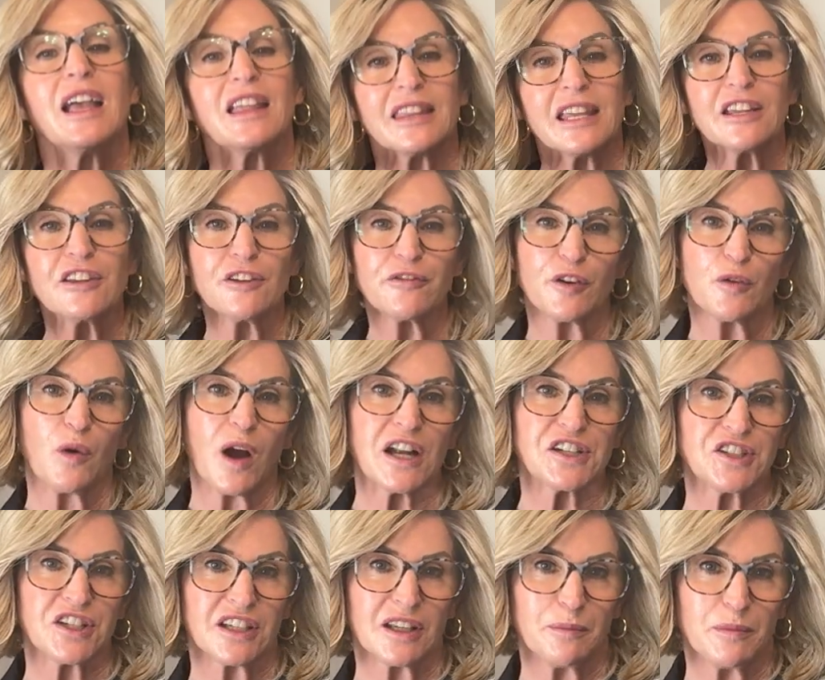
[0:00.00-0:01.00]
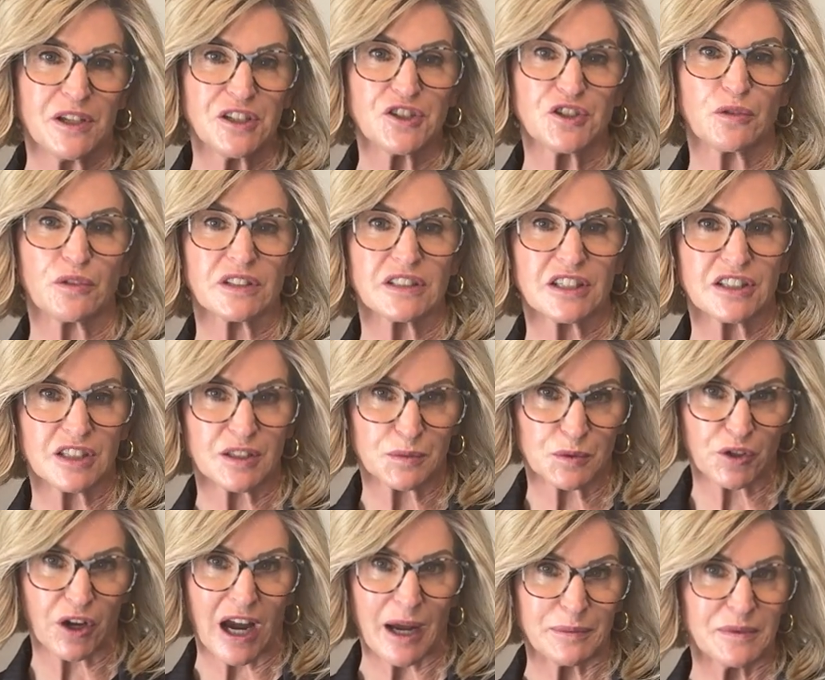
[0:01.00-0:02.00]
Thank you for watching, and be sure to
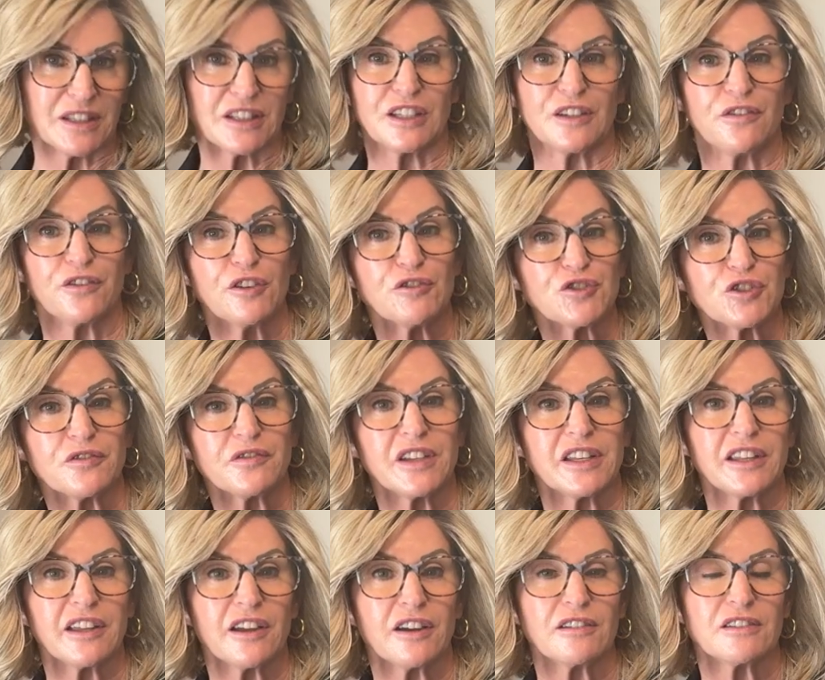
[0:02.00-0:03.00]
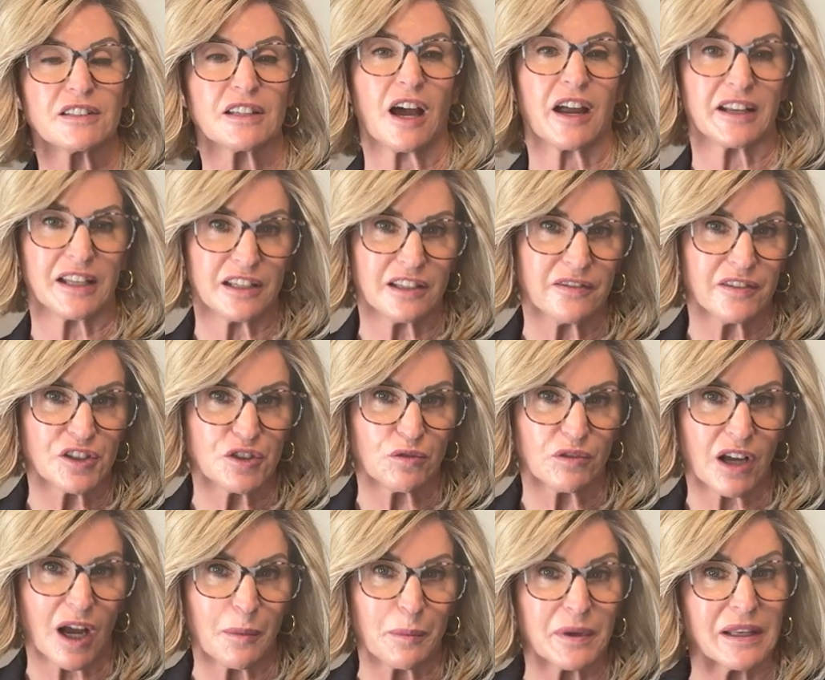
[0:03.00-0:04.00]
subscribe to see future videos on individual
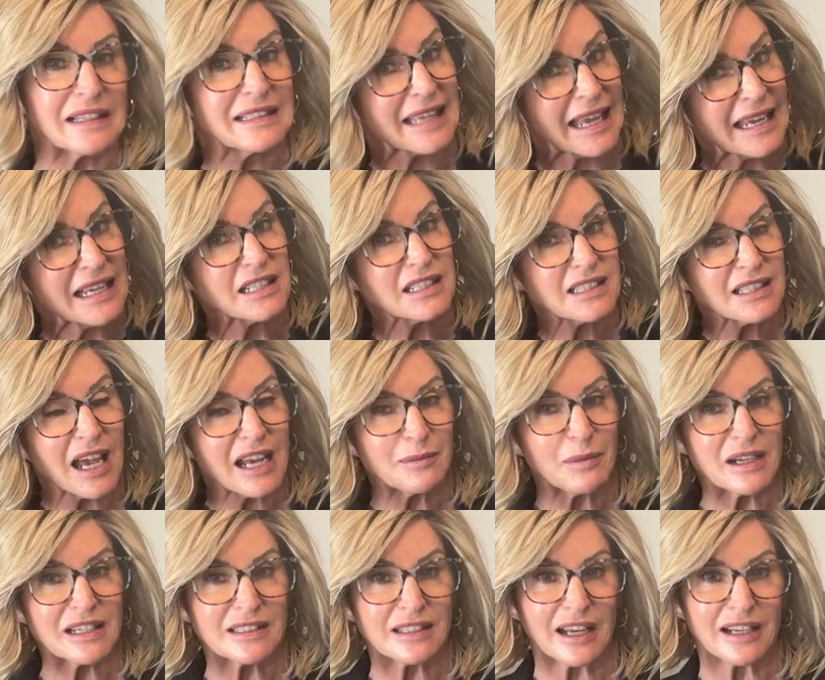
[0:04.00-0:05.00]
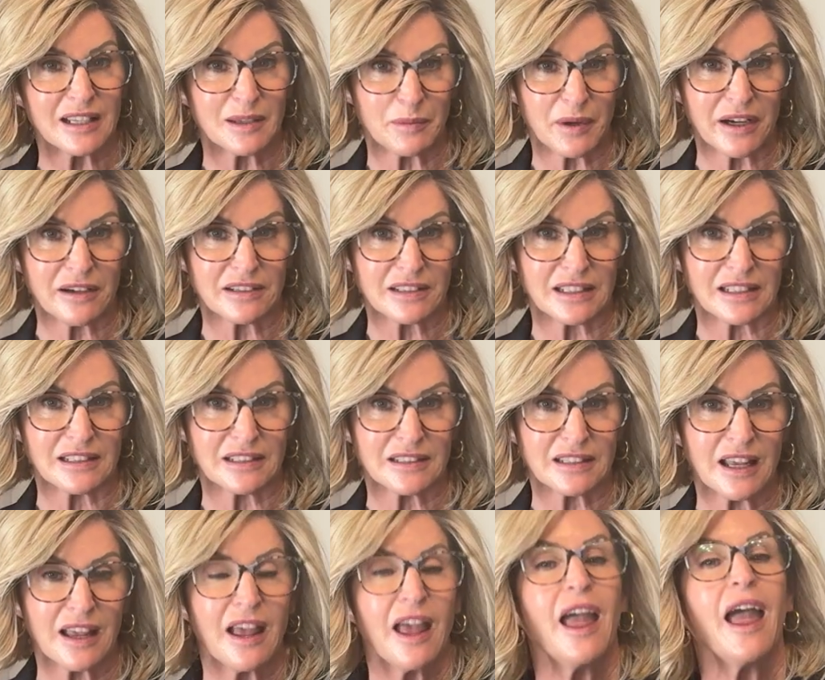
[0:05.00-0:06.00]
companies and side-by-side
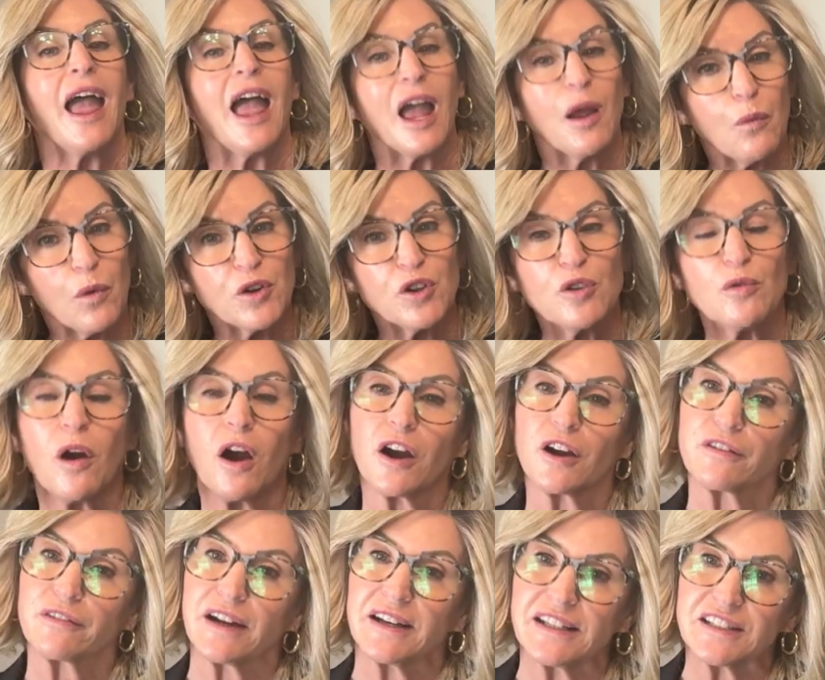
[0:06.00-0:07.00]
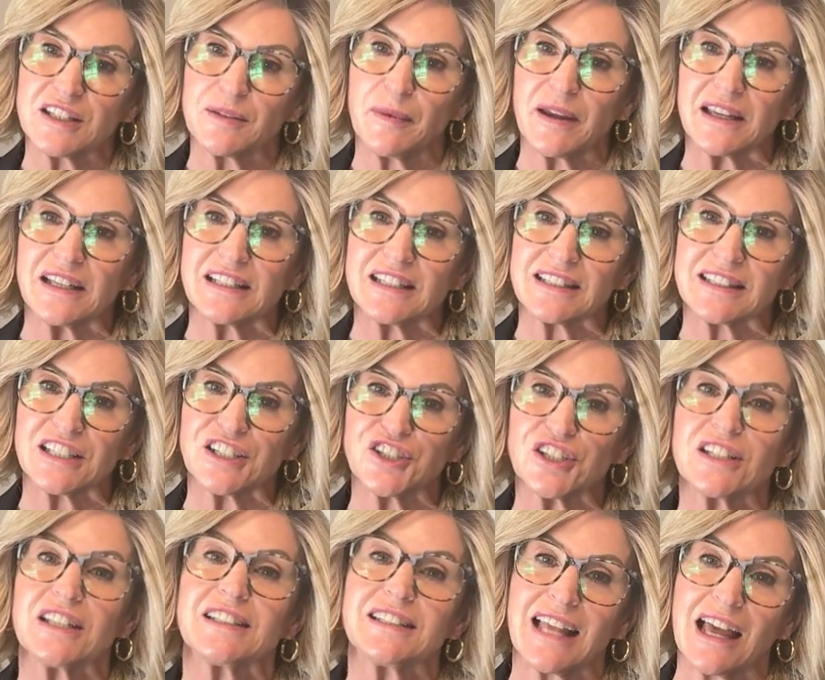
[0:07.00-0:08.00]
comparisons. And when you are ready to make a
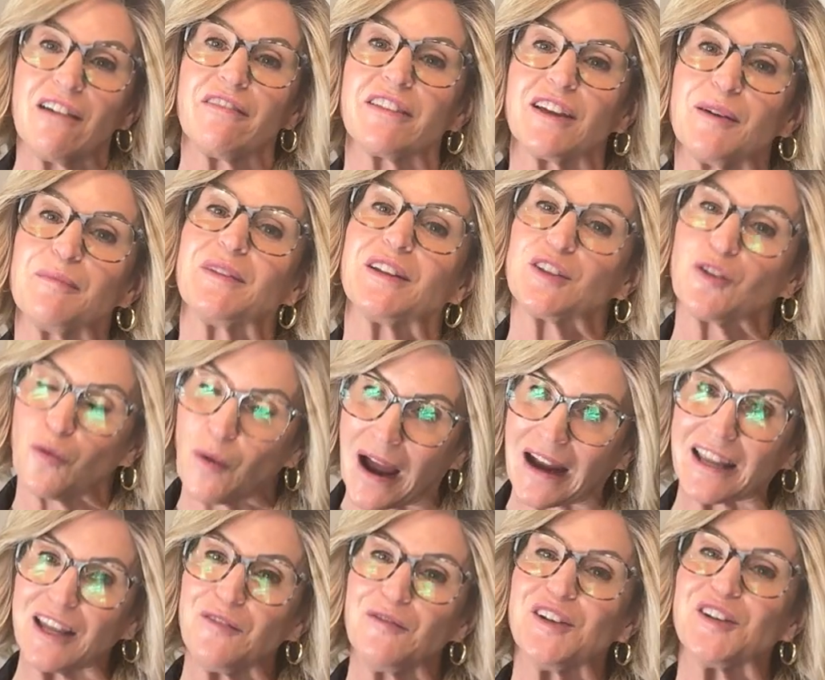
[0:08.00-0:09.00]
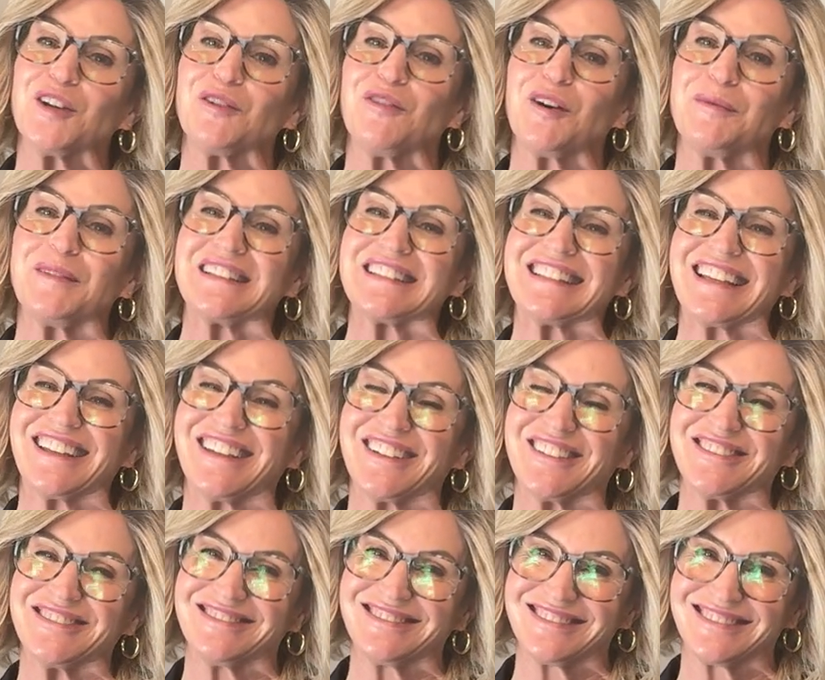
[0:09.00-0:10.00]
decision, tell them that the Wacky Window Woman sent
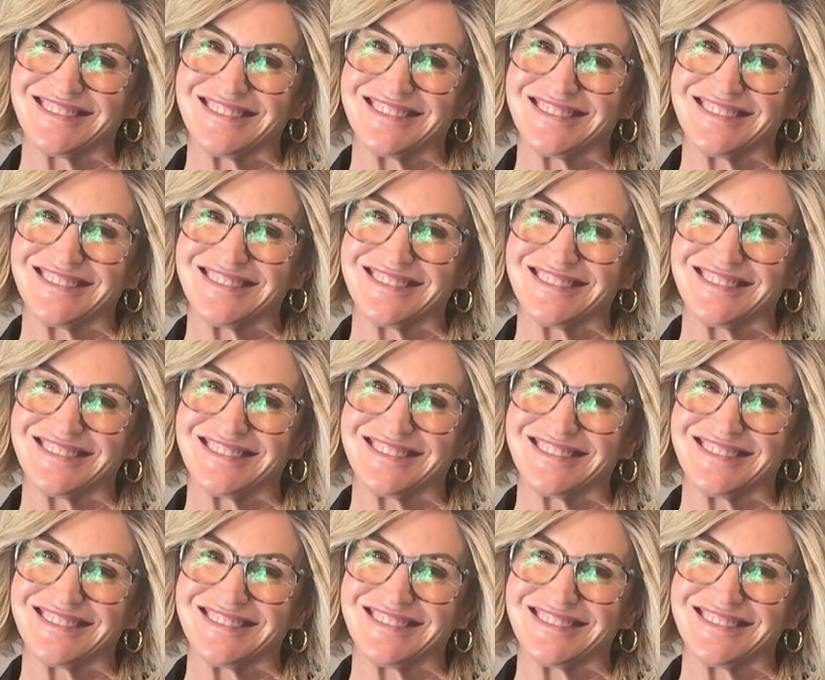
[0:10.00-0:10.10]
you.